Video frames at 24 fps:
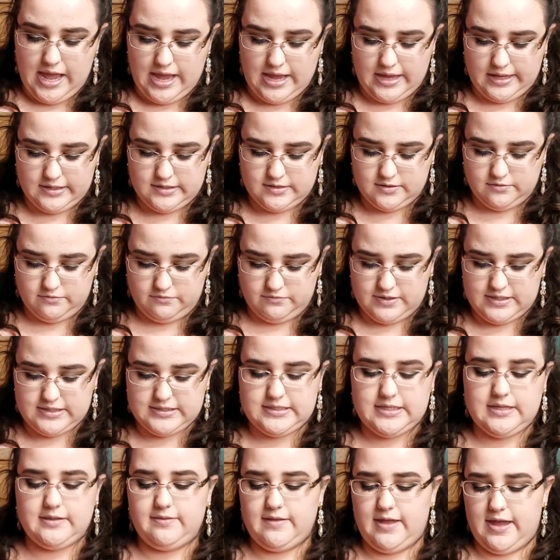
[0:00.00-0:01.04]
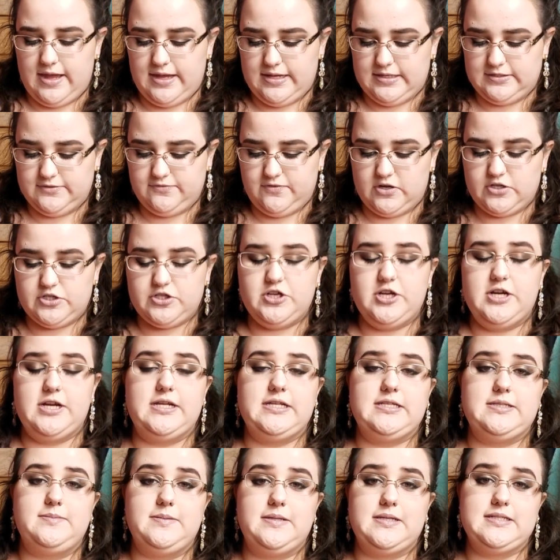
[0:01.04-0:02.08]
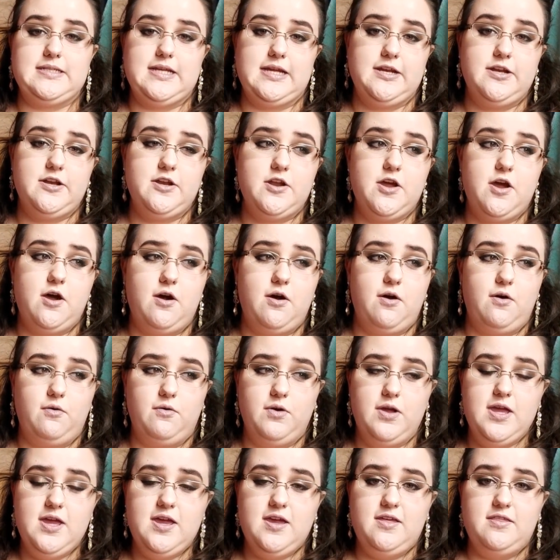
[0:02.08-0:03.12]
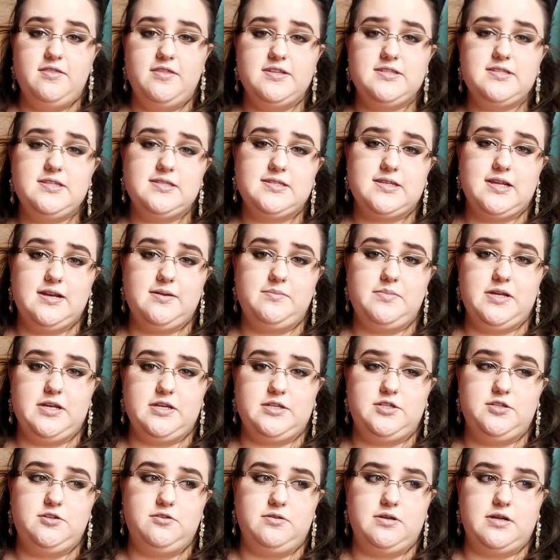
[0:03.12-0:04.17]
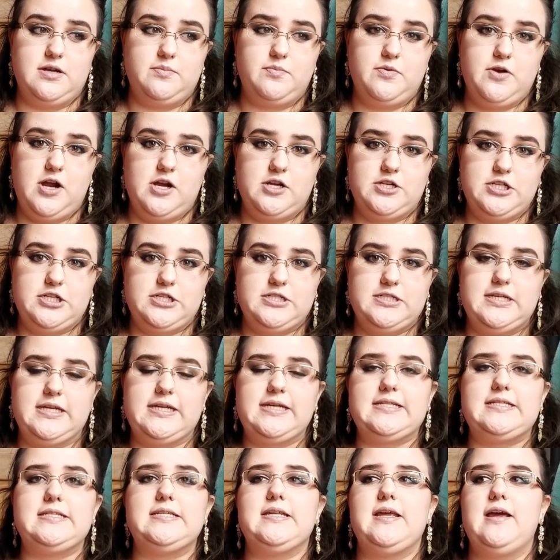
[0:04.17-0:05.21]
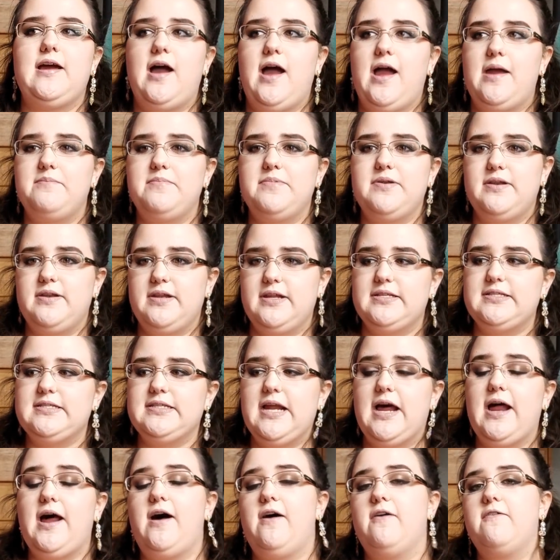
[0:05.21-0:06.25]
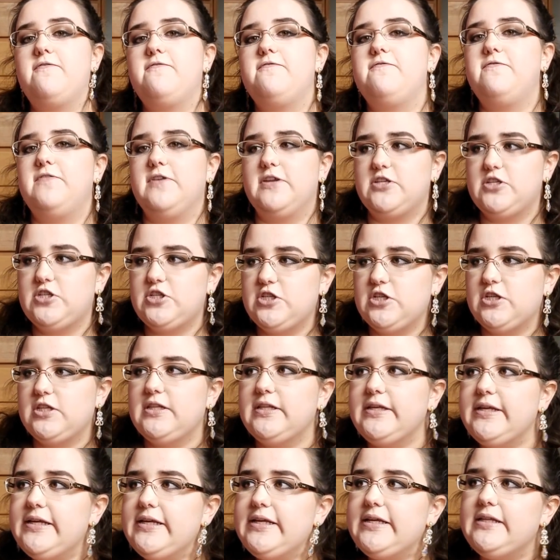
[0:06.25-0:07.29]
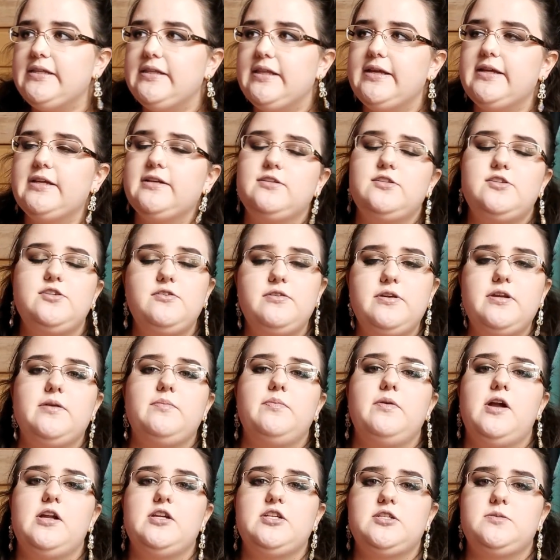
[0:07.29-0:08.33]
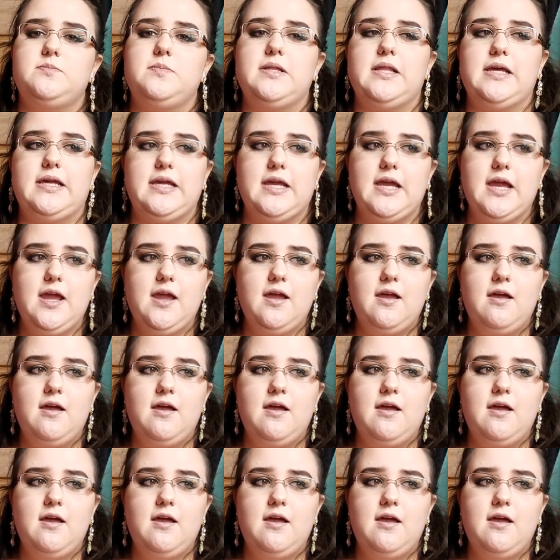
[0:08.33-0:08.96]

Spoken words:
And the reason that it's frustrating is because I know this is going to be a 2-year project. Like, it's not officially like a 2-year project, but like,